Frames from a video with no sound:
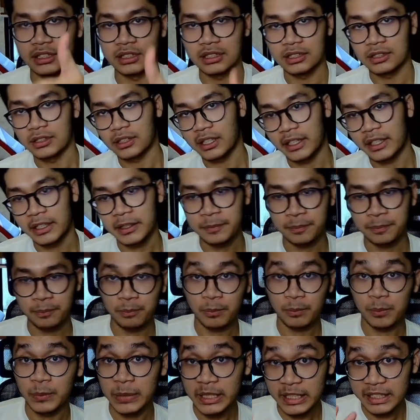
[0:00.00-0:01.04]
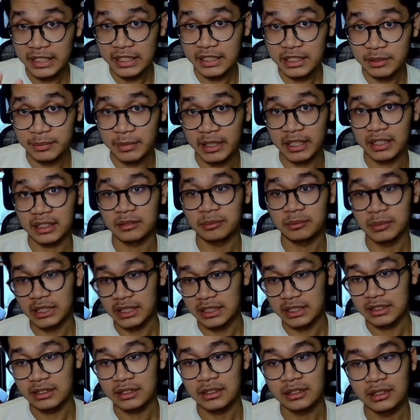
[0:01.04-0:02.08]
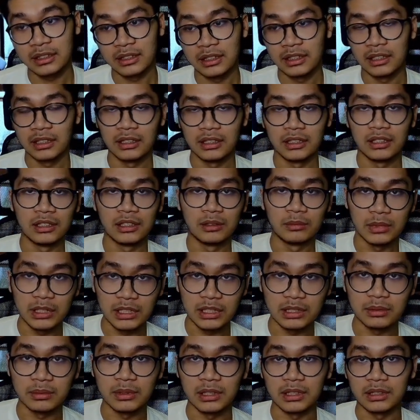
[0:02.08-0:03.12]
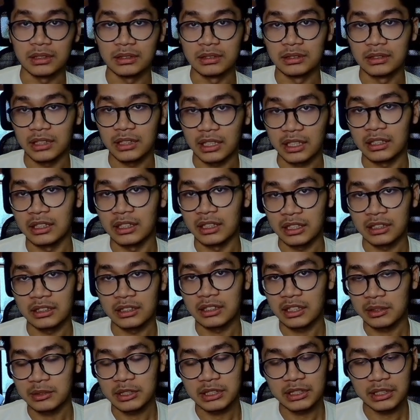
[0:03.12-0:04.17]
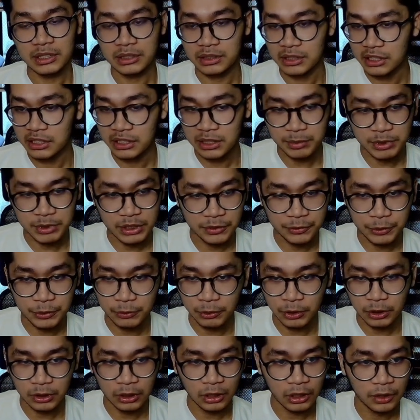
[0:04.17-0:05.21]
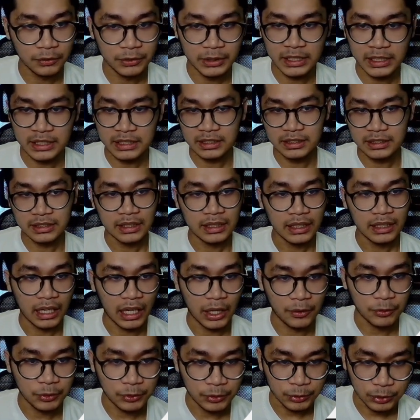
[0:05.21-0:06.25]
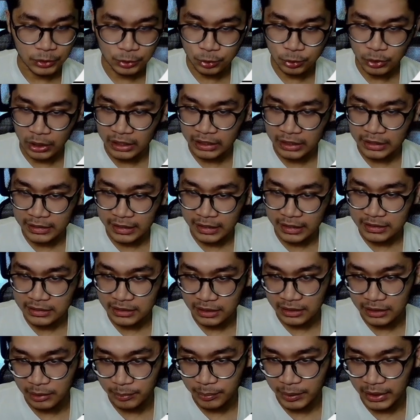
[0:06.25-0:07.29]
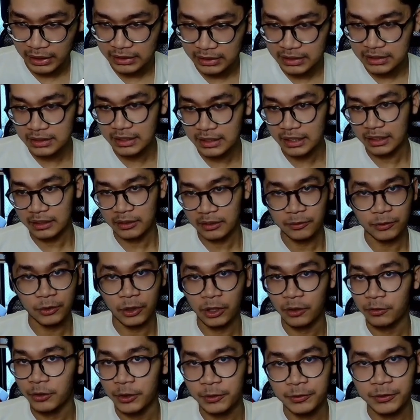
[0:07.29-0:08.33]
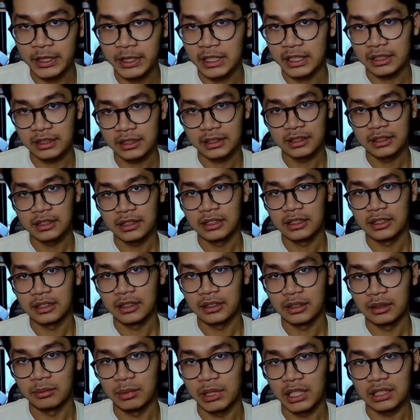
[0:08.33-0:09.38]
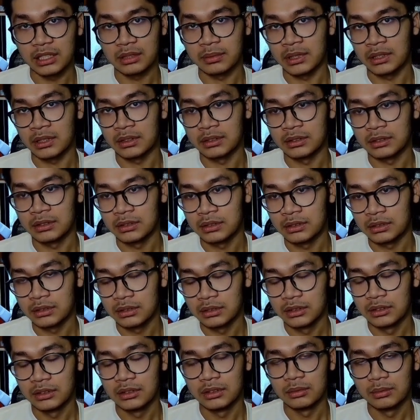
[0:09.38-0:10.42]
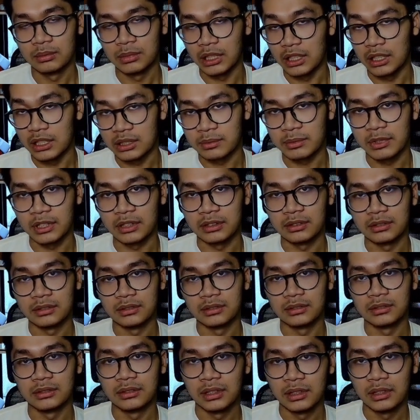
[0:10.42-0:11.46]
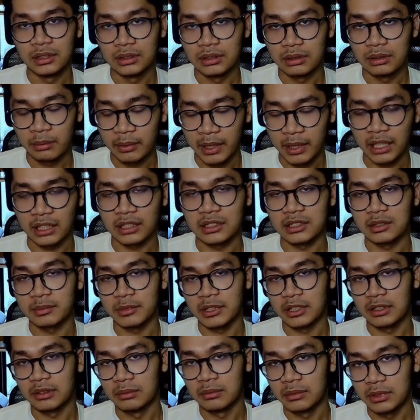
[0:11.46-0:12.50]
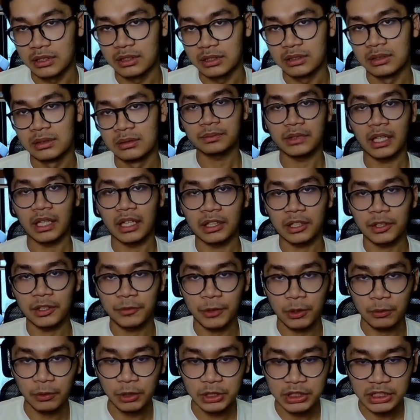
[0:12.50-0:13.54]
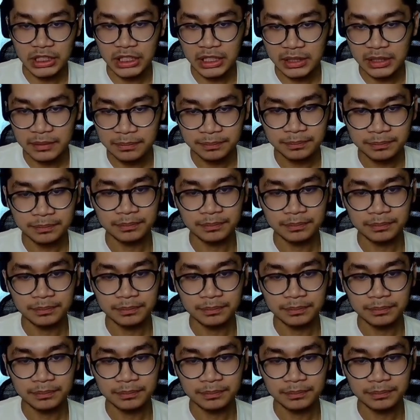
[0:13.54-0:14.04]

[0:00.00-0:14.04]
Okay? Please, man. Please, man. Second link in the description if you want all of this. I have 2 Anki decks and a practice deck for free. Please, man. Practice, man. Please. Thank you for watching.